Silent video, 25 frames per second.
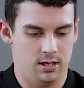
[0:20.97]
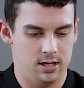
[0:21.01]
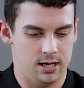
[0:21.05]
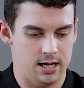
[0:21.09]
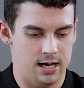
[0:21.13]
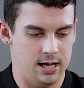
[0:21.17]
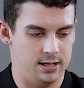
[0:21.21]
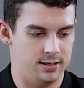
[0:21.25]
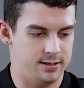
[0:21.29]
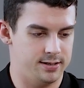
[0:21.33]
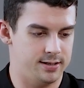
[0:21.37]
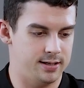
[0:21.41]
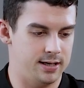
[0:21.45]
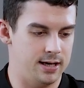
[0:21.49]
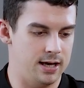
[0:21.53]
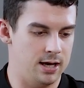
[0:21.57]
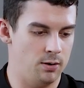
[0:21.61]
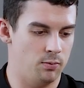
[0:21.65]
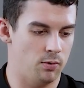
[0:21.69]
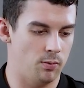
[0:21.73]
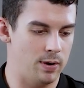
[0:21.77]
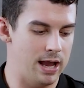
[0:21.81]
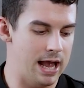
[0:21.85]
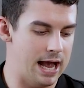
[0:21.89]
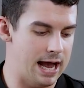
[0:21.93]
and see
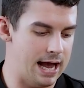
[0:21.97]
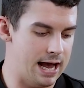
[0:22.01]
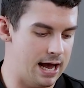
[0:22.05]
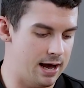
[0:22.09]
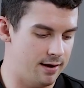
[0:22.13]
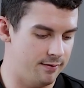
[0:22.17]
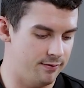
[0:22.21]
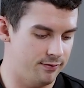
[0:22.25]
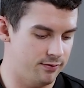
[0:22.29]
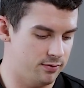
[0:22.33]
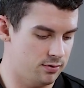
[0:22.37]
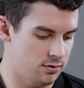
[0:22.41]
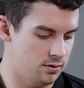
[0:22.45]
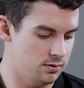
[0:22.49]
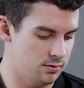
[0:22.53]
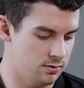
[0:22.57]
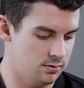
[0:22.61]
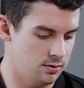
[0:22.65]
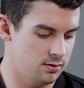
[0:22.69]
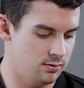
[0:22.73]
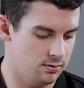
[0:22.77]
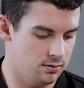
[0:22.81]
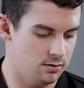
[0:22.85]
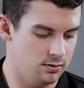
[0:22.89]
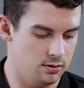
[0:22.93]
what we have
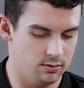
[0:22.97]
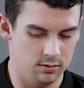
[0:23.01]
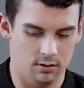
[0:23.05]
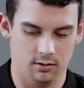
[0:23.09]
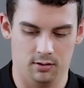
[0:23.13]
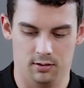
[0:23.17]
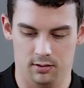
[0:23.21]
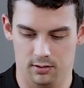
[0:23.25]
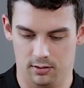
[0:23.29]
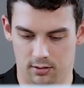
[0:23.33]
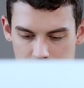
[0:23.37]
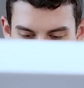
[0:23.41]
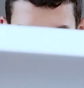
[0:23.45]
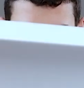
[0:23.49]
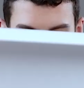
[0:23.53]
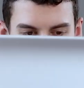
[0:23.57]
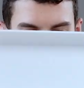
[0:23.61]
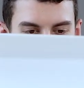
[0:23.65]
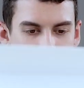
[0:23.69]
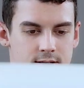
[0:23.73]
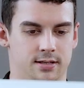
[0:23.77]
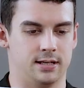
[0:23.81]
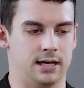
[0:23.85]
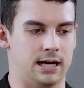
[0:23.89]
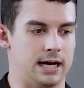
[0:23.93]

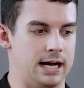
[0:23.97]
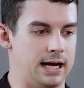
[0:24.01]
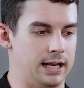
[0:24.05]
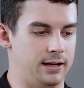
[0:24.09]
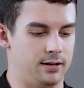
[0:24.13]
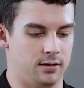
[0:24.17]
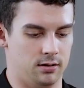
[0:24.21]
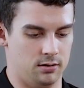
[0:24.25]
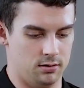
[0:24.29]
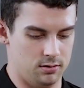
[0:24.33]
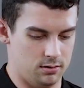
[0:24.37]
inside.